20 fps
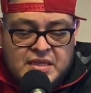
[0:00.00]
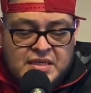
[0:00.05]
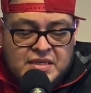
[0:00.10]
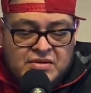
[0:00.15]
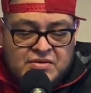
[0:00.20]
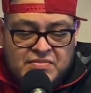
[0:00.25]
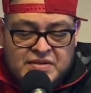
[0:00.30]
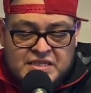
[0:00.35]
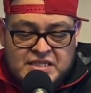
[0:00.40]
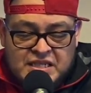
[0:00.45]

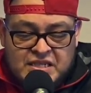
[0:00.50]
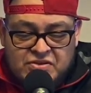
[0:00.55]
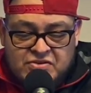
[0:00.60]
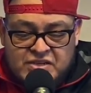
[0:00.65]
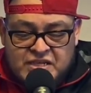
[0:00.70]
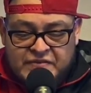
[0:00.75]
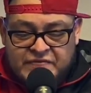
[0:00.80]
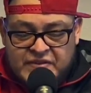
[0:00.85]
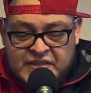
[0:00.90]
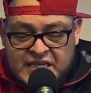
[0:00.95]
bunch of little
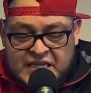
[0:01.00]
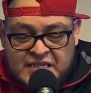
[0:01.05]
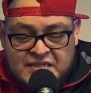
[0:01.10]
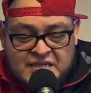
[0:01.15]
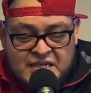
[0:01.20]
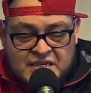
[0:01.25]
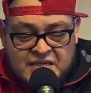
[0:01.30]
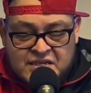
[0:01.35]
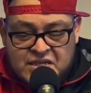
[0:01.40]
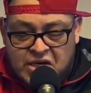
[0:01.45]
different things I
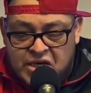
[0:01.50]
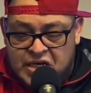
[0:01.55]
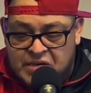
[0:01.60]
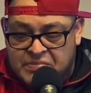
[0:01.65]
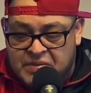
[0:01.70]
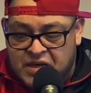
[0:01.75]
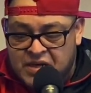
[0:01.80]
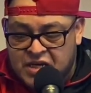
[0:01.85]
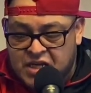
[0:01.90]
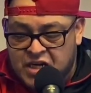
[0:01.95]
had to talk
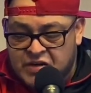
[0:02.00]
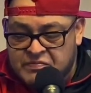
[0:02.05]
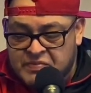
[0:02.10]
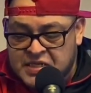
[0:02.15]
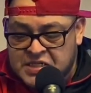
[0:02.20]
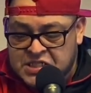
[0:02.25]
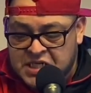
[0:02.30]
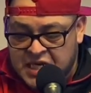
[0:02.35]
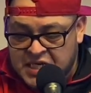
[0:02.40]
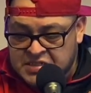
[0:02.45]
about, get off my
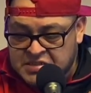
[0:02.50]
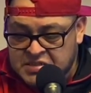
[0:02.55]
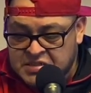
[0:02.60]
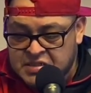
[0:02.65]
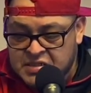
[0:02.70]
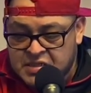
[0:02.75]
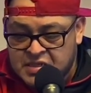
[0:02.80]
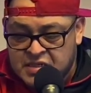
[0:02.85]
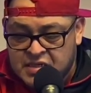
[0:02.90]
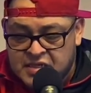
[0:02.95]
chest.
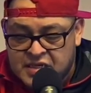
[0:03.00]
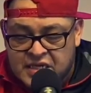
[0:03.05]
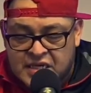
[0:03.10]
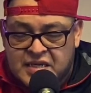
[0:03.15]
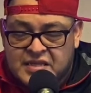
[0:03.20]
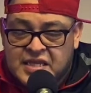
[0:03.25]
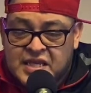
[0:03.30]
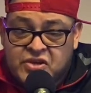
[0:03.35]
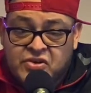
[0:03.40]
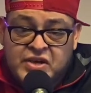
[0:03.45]
And
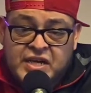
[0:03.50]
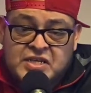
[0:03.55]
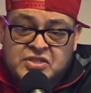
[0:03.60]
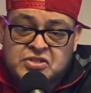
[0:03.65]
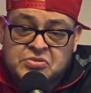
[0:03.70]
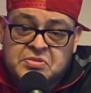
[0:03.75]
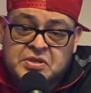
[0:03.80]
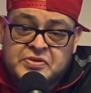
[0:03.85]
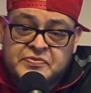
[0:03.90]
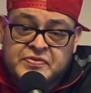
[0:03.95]
thank you guys so
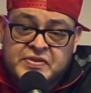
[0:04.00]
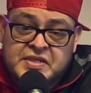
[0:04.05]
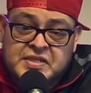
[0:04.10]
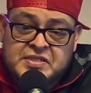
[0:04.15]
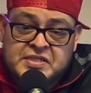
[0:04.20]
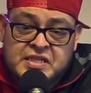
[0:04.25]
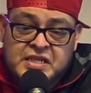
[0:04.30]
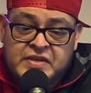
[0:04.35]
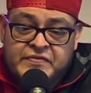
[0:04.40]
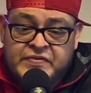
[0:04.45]
much for
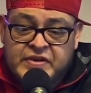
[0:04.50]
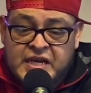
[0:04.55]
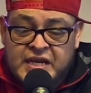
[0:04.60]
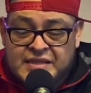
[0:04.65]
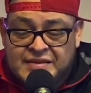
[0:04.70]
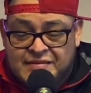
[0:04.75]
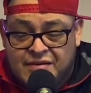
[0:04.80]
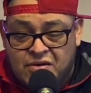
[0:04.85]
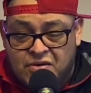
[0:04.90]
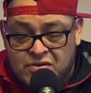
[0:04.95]
listening. If you've gotten
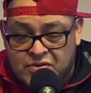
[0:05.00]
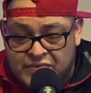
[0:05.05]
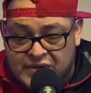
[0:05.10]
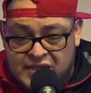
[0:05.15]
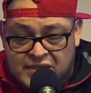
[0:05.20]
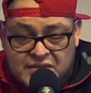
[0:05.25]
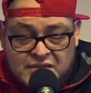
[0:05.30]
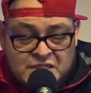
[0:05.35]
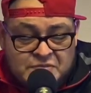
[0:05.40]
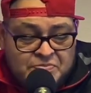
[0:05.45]
all the way to
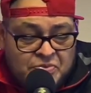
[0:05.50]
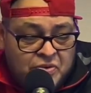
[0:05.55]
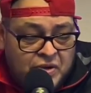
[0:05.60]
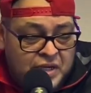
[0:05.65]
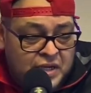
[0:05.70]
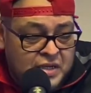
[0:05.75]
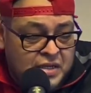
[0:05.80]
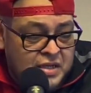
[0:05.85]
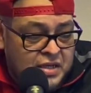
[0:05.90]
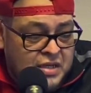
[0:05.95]
this
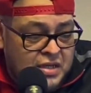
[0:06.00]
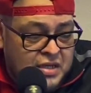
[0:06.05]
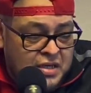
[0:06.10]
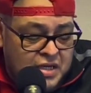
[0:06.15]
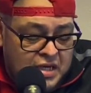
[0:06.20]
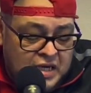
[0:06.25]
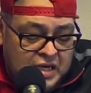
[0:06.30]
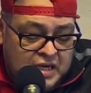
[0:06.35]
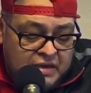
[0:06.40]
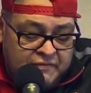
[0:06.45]
point,
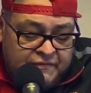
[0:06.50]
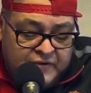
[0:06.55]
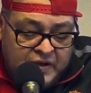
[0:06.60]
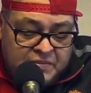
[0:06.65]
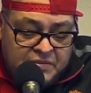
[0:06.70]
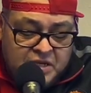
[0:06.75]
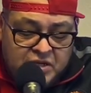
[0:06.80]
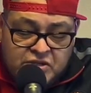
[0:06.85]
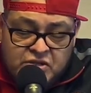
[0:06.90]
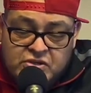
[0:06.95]
find me
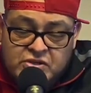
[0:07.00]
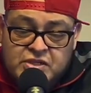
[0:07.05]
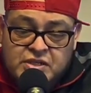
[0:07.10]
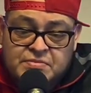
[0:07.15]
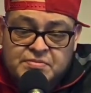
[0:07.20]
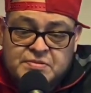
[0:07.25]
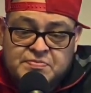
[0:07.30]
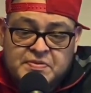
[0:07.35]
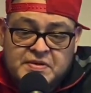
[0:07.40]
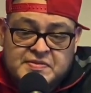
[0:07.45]
on YouTube,
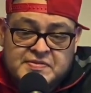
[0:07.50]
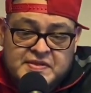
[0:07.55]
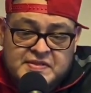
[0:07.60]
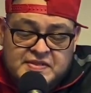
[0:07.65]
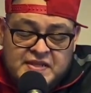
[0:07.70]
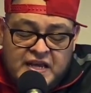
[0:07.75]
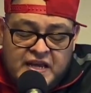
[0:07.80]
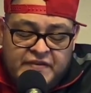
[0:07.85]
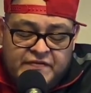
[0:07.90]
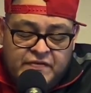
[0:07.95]
Sports Plus
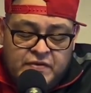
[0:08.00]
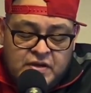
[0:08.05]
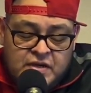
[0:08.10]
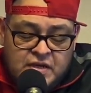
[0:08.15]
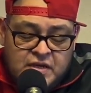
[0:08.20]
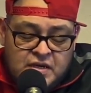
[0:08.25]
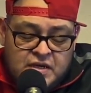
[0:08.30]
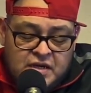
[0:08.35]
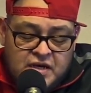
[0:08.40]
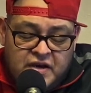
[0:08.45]
Life.
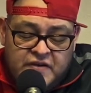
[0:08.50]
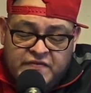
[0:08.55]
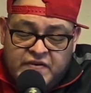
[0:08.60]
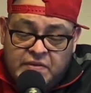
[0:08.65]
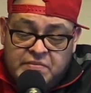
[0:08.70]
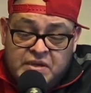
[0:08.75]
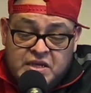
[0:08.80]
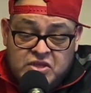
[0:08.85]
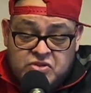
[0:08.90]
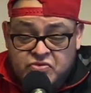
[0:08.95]
Find
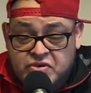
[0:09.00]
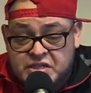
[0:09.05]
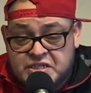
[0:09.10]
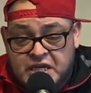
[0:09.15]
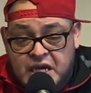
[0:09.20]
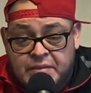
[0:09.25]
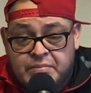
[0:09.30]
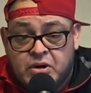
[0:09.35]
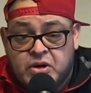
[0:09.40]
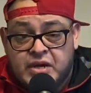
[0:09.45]
me at Twitch,
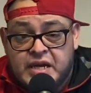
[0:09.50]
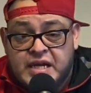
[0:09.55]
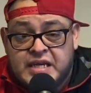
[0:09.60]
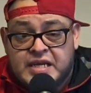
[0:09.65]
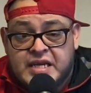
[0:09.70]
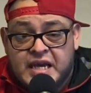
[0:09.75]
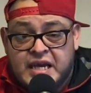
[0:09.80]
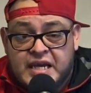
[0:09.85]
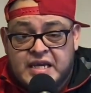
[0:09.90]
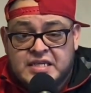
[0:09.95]

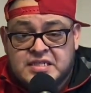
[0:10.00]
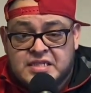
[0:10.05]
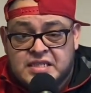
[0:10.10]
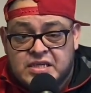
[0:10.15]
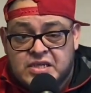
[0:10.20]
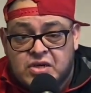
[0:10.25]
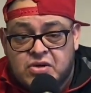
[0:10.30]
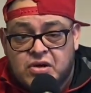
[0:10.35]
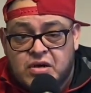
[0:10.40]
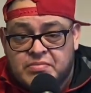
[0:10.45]

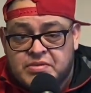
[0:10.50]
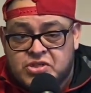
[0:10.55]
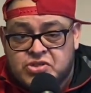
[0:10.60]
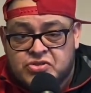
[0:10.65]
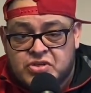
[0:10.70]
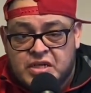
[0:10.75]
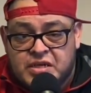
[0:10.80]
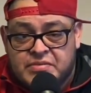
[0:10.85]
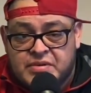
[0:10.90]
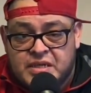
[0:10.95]
MRAKACO. I'll be
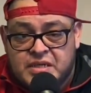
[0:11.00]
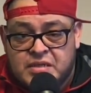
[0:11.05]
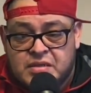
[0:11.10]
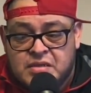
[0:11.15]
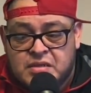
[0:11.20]
streaming,